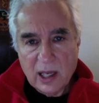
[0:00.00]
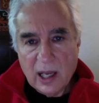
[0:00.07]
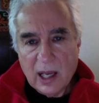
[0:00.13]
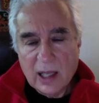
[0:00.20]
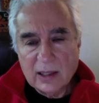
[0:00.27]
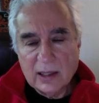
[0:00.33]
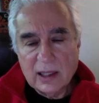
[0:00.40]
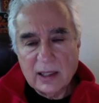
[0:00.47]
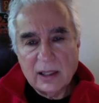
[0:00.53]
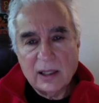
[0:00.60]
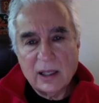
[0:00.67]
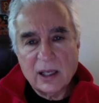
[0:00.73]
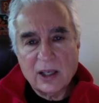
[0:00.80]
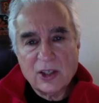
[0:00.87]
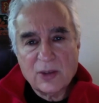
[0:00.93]
and let it
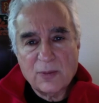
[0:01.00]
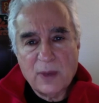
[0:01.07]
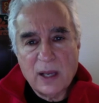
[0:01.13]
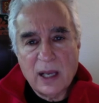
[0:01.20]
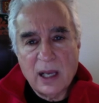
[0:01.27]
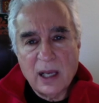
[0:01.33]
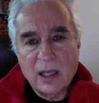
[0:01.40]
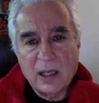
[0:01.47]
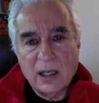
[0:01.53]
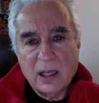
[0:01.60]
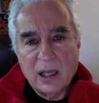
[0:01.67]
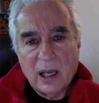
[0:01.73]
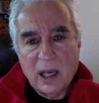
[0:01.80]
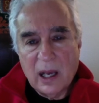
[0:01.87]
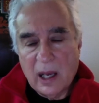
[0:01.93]
expand
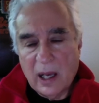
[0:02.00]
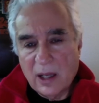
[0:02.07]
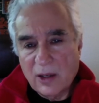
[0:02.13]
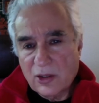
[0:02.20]
and